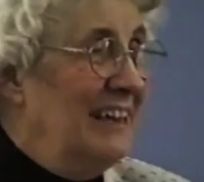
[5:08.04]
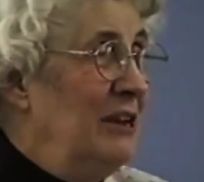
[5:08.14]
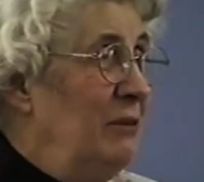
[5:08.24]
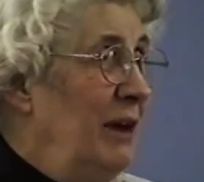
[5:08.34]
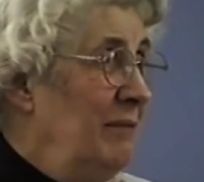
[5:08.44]

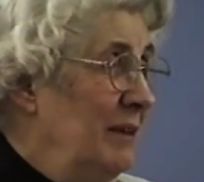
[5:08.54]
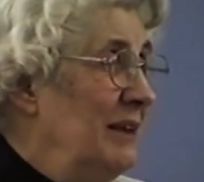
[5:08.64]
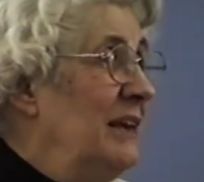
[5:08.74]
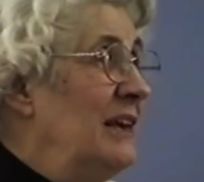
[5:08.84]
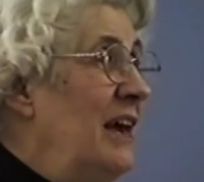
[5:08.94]
Anyway,
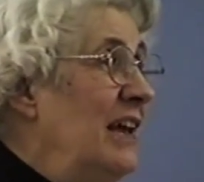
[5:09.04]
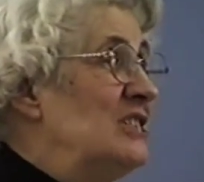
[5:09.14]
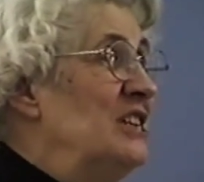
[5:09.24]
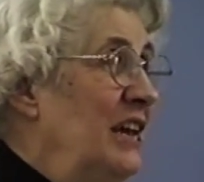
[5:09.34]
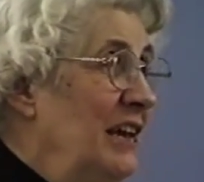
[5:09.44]

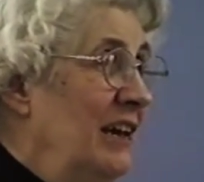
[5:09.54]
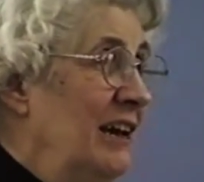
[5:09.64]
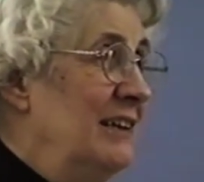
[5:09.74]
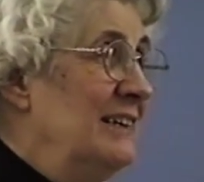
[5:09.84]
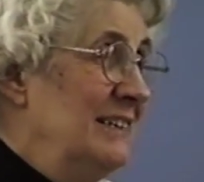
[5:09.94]
catch me
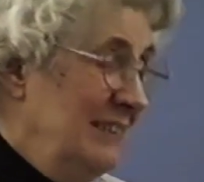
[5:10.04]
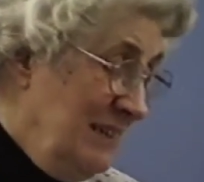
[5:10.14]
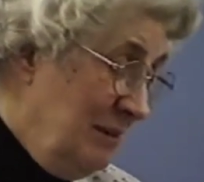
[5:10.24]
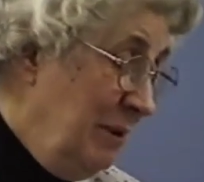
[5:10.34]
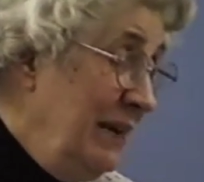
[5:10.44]

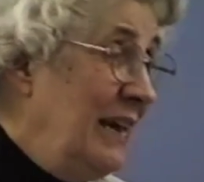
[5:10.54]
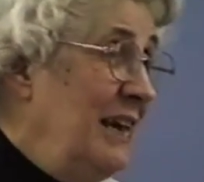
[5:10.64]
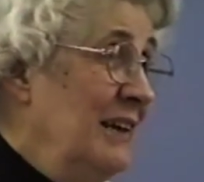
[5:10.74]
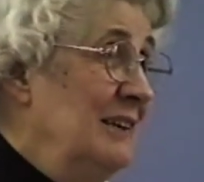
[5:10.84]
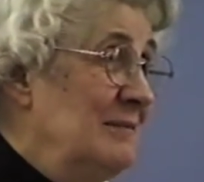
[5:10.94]
our
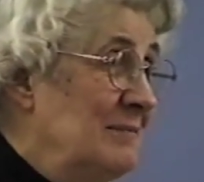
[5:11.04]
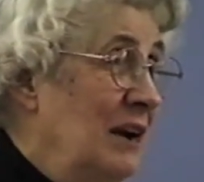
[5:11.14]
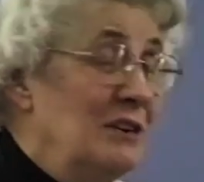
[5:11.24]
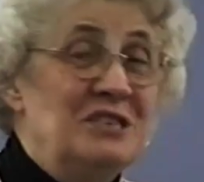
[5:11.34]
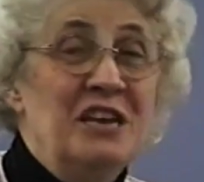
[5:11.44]

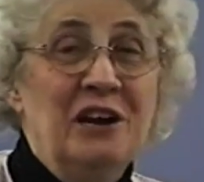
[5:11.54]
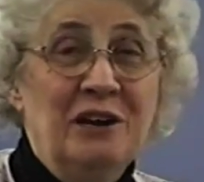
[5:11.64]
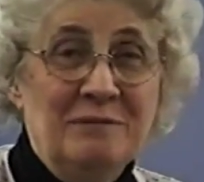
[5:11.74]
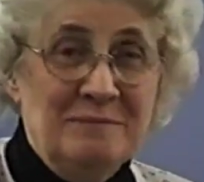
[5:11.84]
singer.